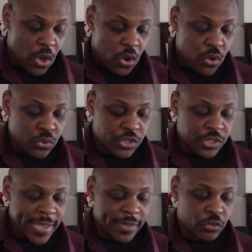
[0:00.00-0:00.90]
whose
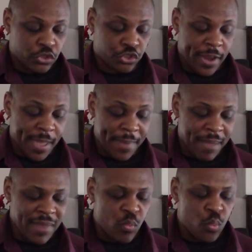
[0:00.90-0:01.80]
sandal strap
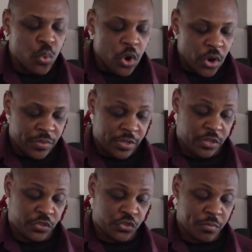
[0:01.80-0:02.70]
I'm not worthy
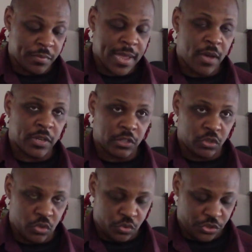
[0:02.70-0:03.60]
to stoop down and
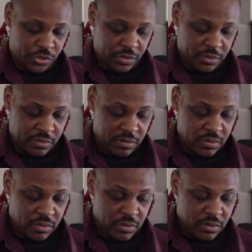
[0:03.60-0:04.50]
loose.
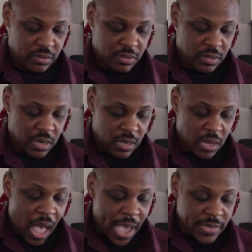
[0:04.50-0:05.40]

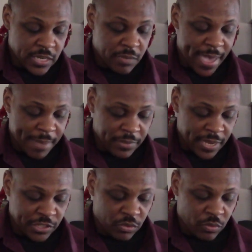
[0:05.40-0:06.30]
I indeed
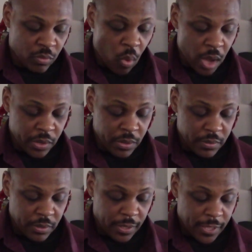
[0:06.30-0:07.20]
baptize you with water,
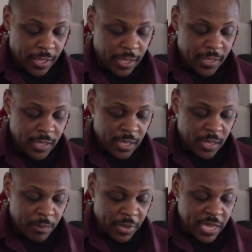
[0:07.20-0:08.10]

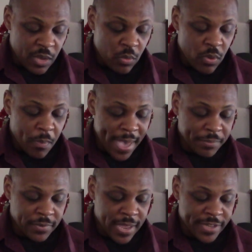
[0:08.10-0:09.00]
but he will
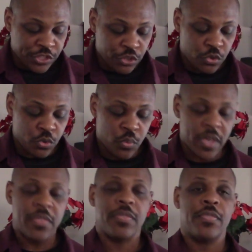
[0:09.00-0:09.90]
baptize you
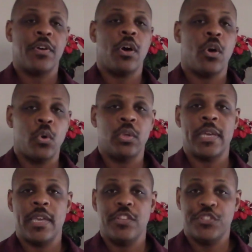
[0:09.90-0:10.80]
with the
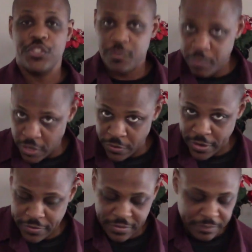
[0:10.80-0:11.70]
Holy
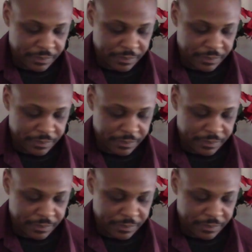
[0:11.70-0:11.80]
Spirit.